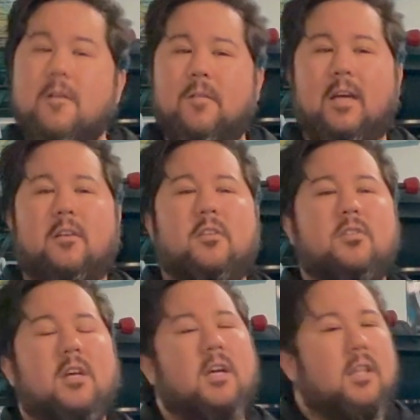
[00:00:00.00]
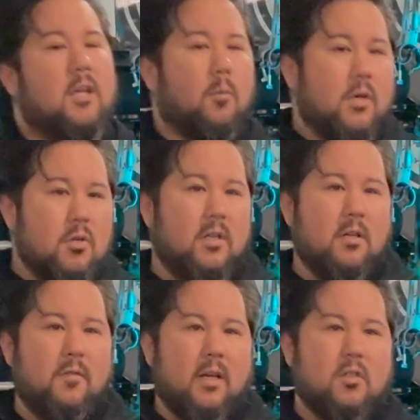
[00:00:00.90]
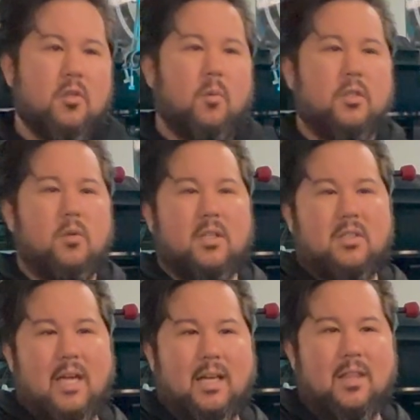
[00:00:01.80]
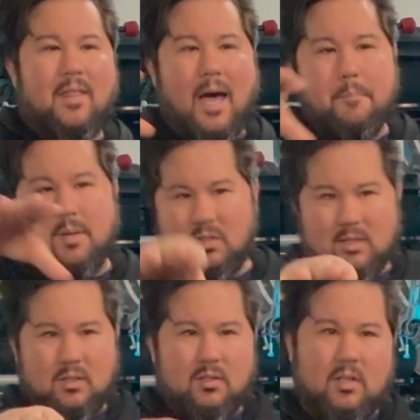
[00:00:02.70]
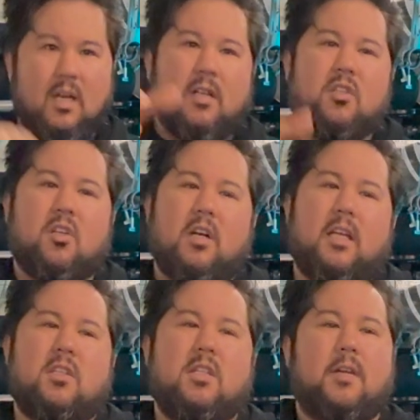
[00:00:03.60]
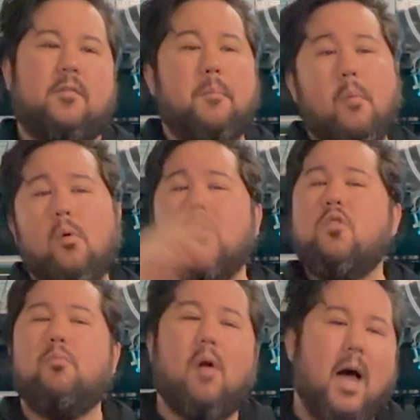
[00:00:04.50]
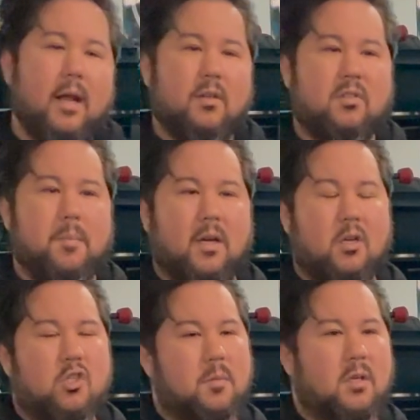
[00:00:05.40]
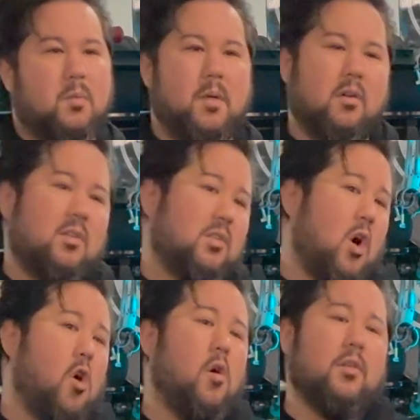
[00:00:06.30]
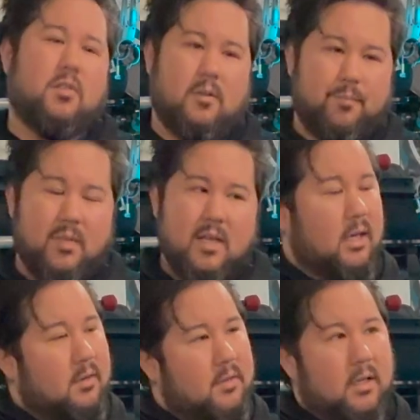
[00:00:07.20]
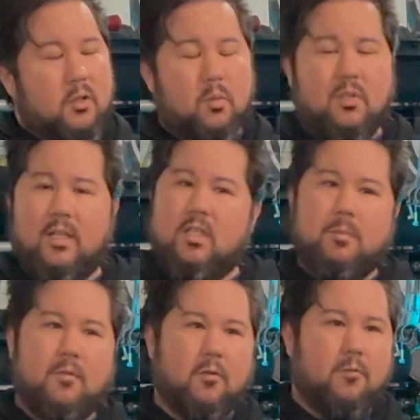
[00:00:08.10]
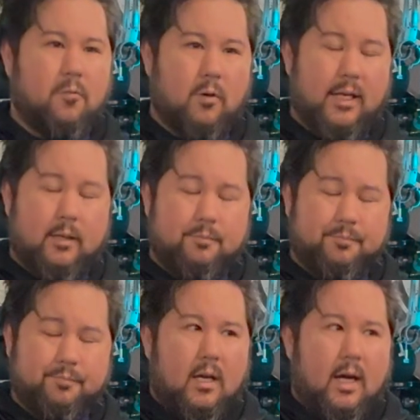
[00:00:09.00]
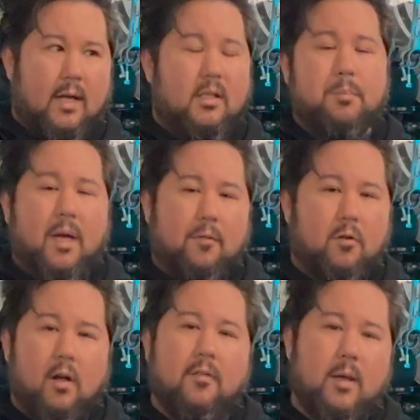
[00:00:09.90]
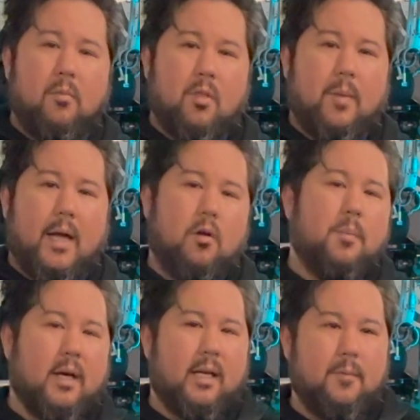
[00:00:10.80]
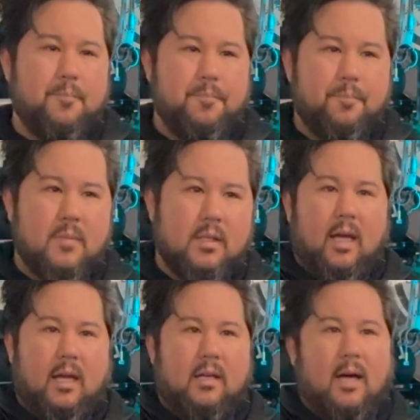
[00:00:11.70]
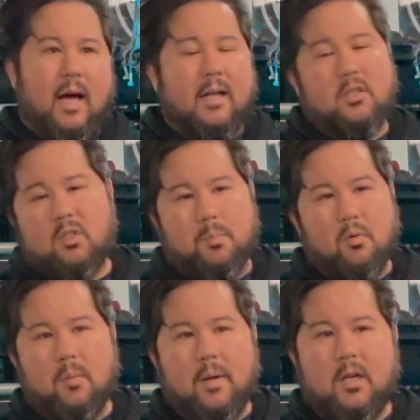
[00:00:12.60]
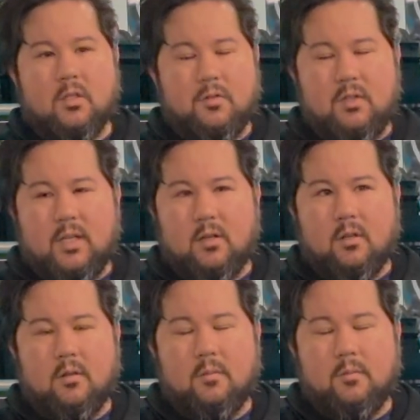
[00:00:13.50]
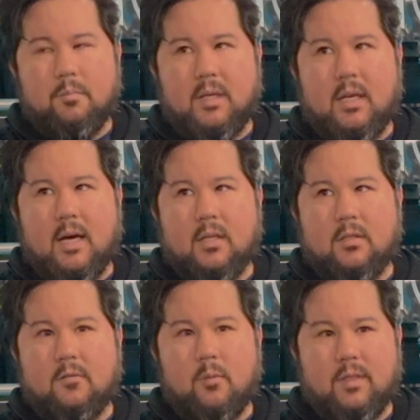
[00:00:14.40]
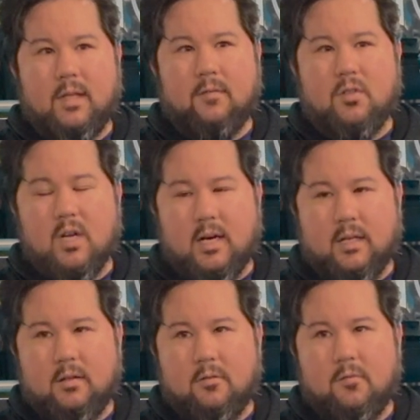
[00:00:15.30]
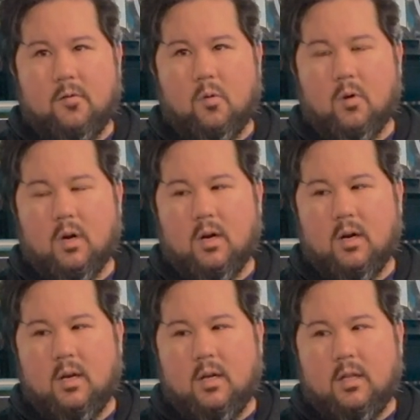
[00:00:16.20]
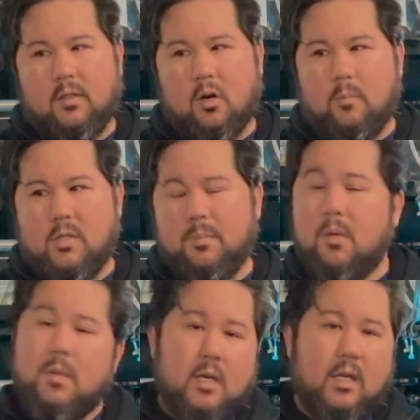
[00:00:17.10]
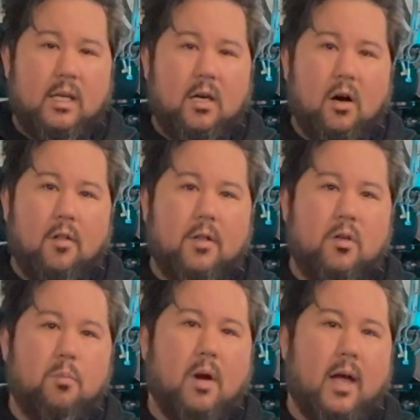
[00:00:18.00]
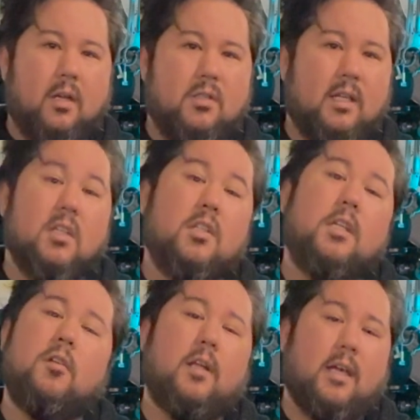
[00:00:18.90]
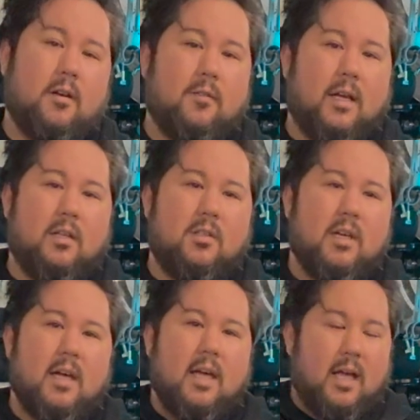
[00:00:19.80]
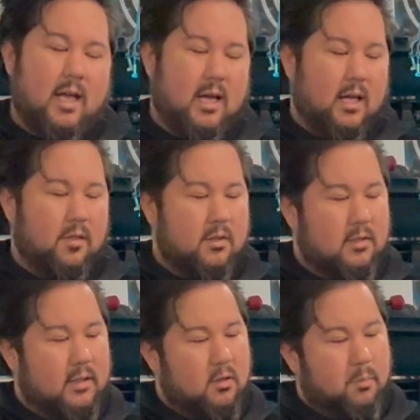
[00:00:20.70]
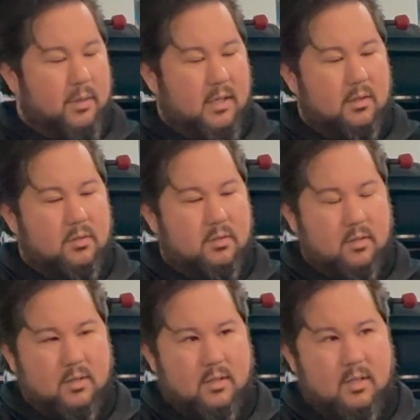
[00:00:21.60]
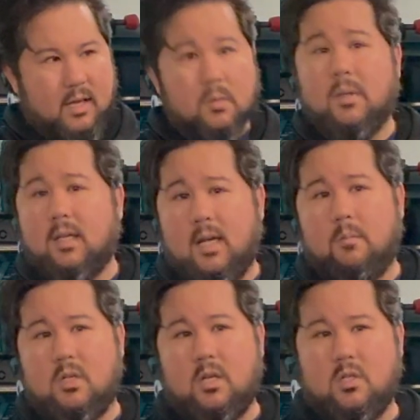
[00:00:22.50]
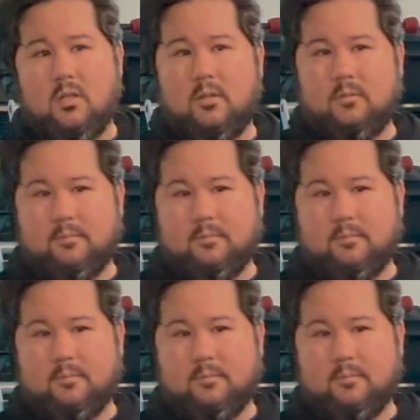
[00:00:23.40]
innovators. The original innovators are the ones who can take that business, turn it into even more new products to make our gym experiences awesome. None of these were sent to me for free. I did pay for all of them with my own money, and I just support Bells of Steel because of what they've done for the home gym community, all the new products they continue to innovate, and this little piece has been a game changer.